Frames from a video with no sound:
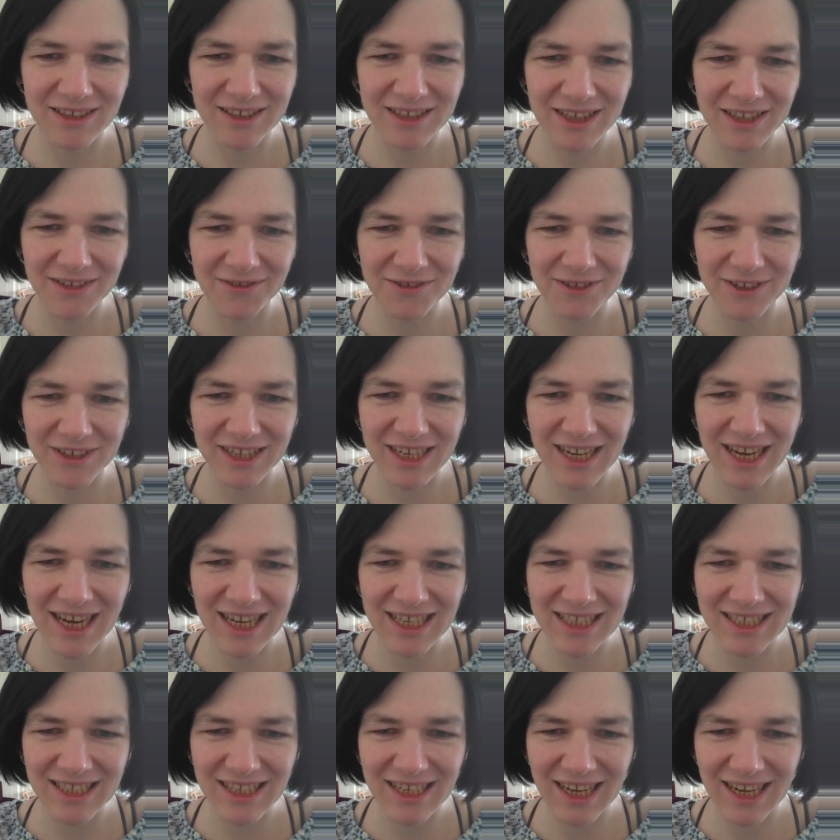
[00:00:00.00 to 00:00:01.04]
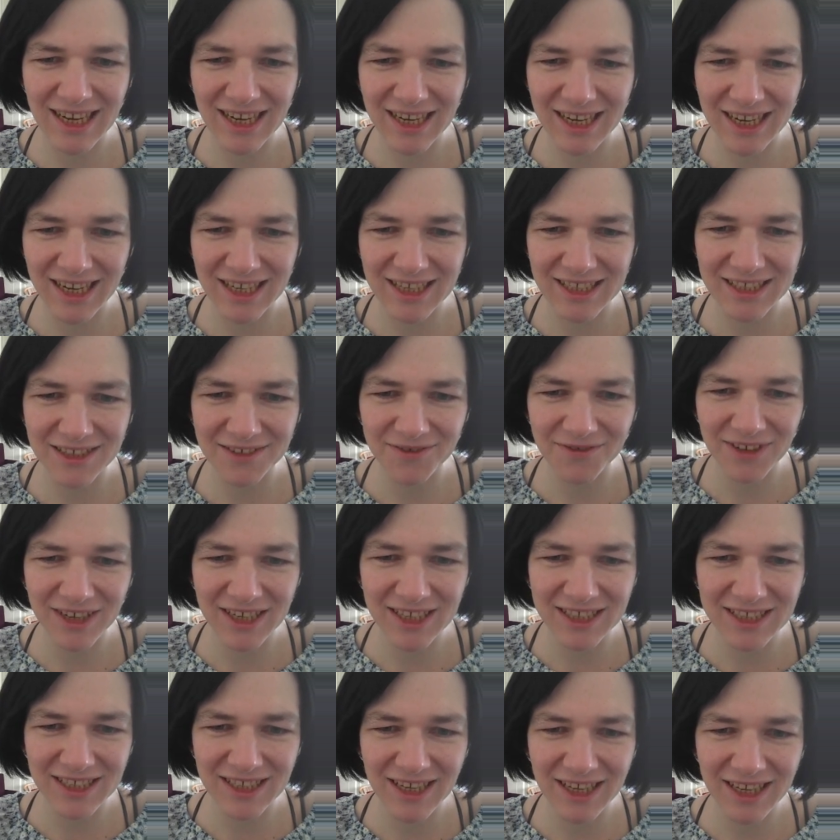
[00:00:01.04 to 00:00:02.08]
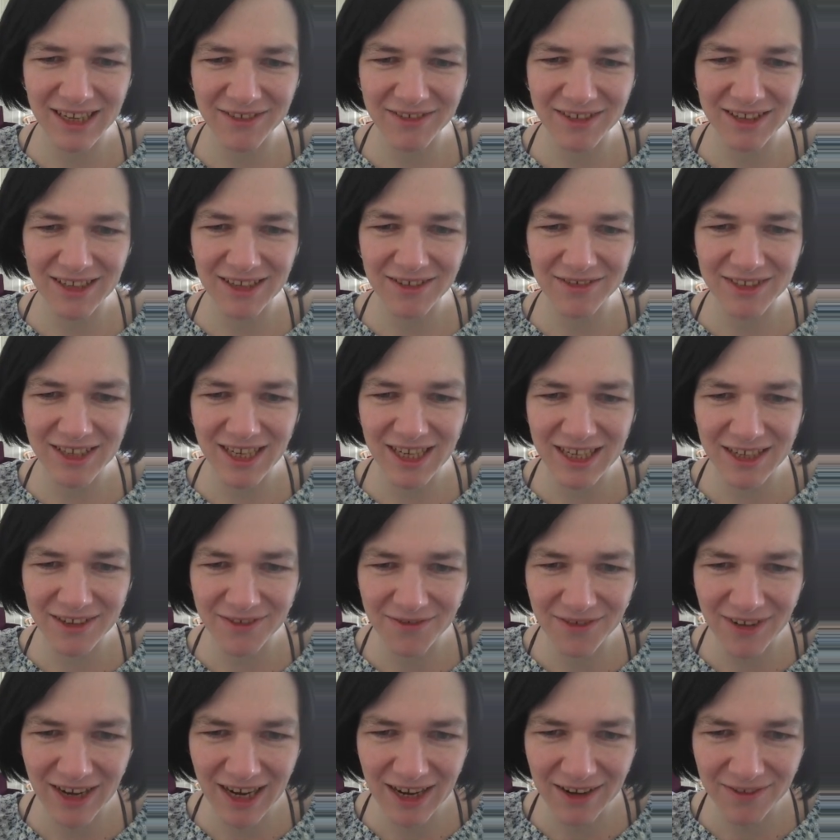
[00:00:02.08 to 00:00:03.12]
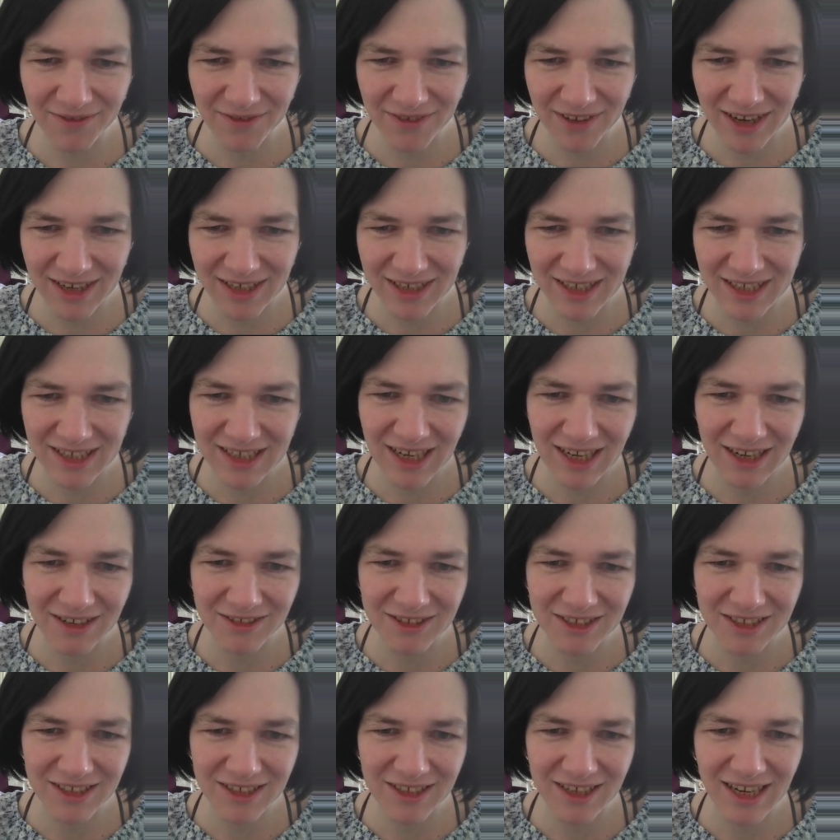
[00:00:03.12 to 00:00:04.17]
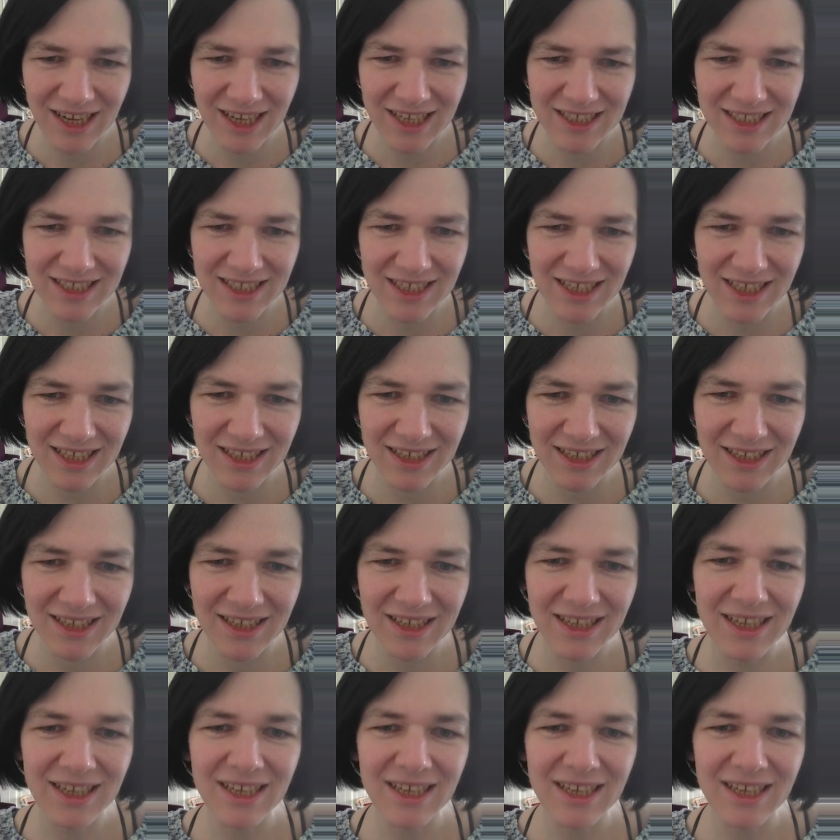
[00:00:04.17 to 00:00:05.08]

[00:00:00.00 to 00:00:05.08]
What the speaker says: Therefore, it has like interface like Windows 95, and it also runs in